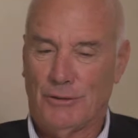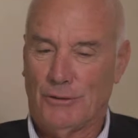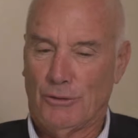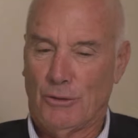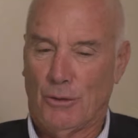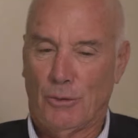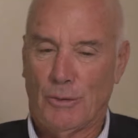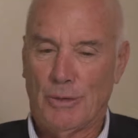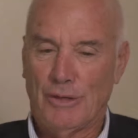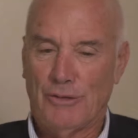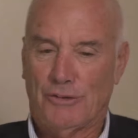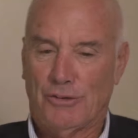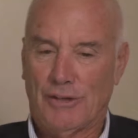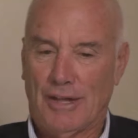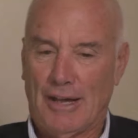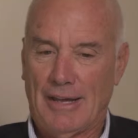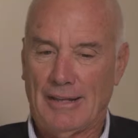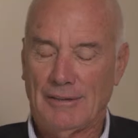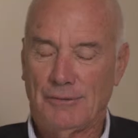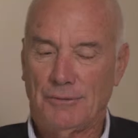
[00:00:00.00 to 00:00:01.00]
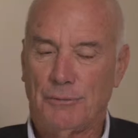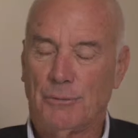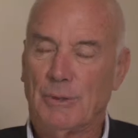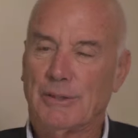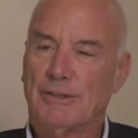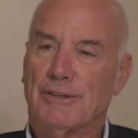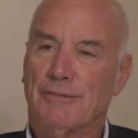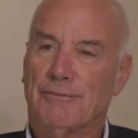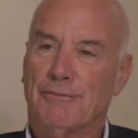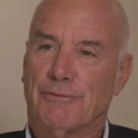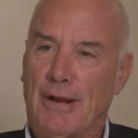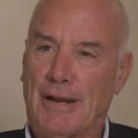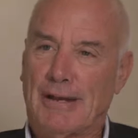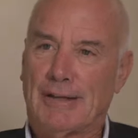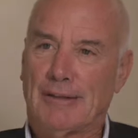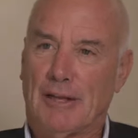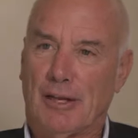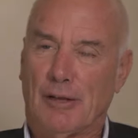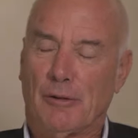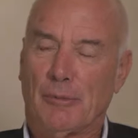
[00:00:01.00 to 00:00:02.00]
Lower East Side, went to
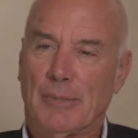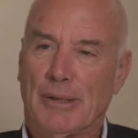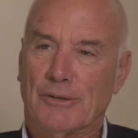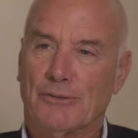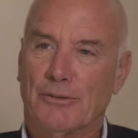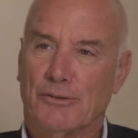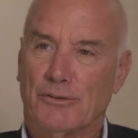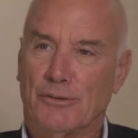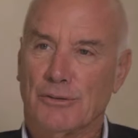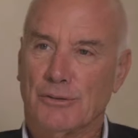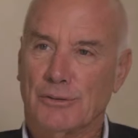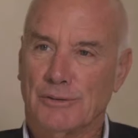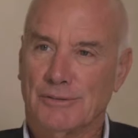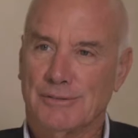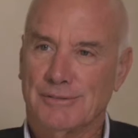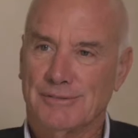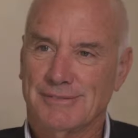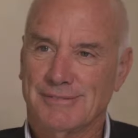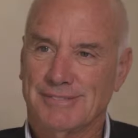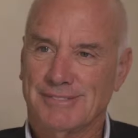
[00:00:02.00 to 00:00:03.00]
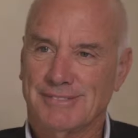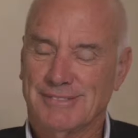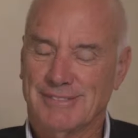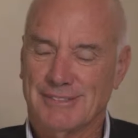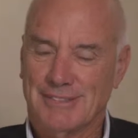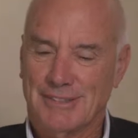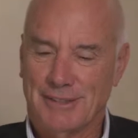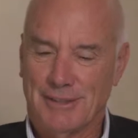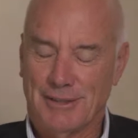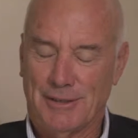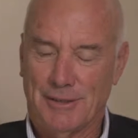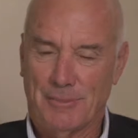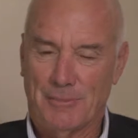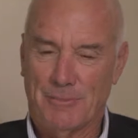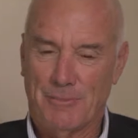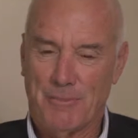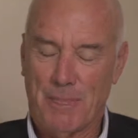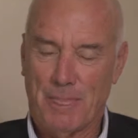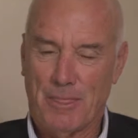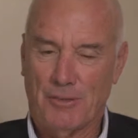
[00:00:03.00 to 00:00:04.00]
Franklin Elementary School,
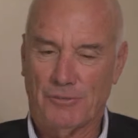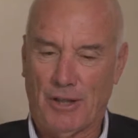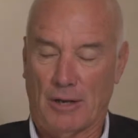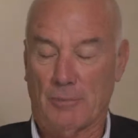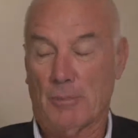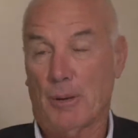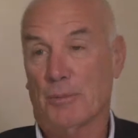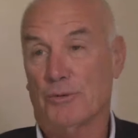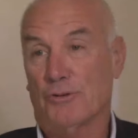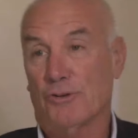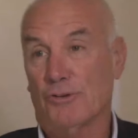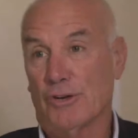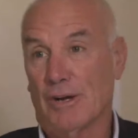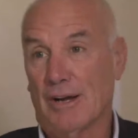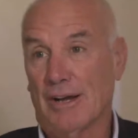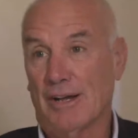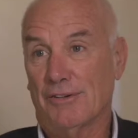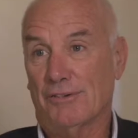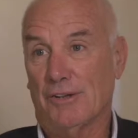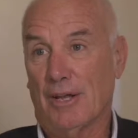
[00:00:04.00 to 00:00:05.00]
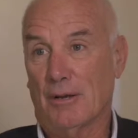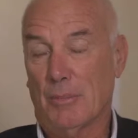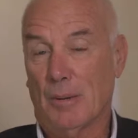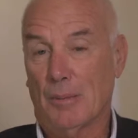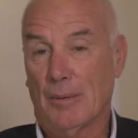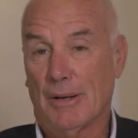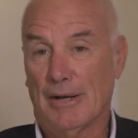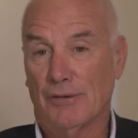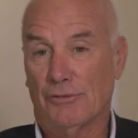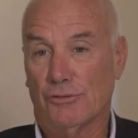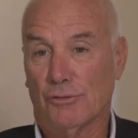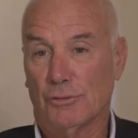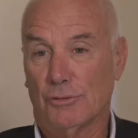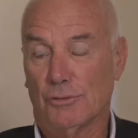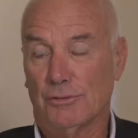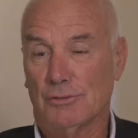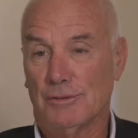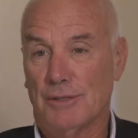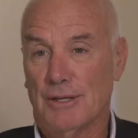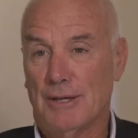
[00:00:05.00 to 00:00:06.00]
Santa Barbara Junior High, Santa Barbara High
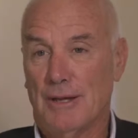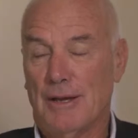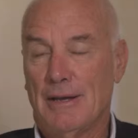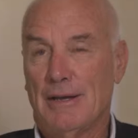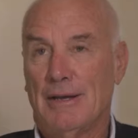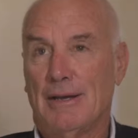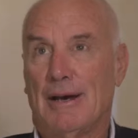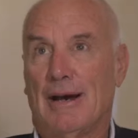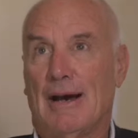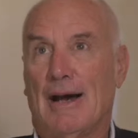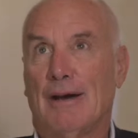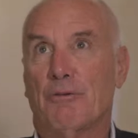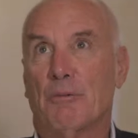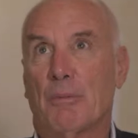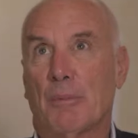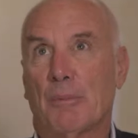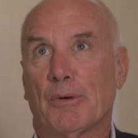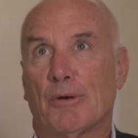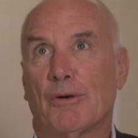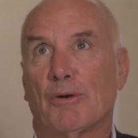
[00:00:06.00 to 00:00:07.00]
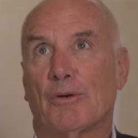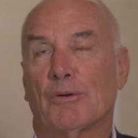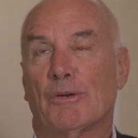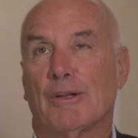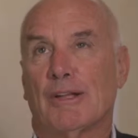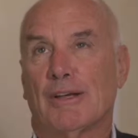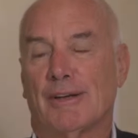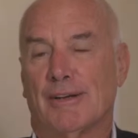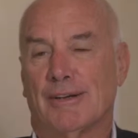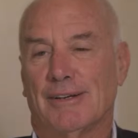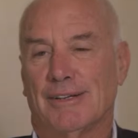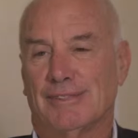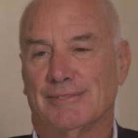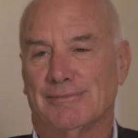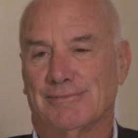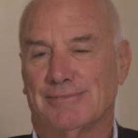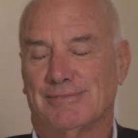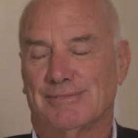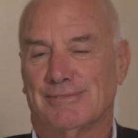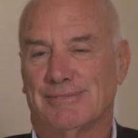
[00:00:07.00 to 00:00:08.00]
School. I remember early
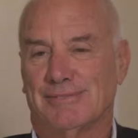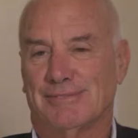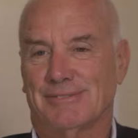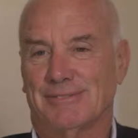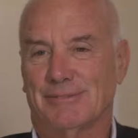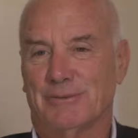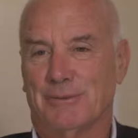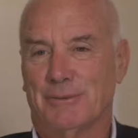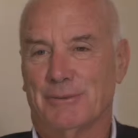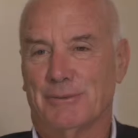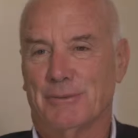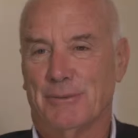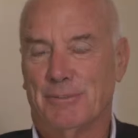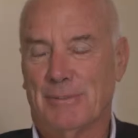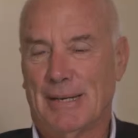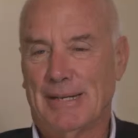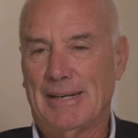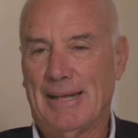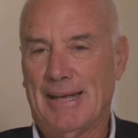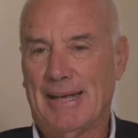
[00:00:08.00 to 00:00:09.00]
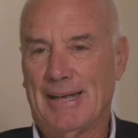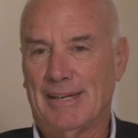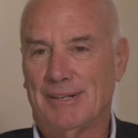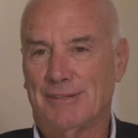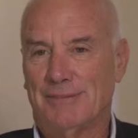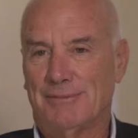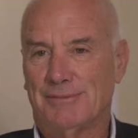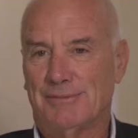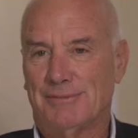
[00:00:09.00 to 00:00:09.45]
on with my dad,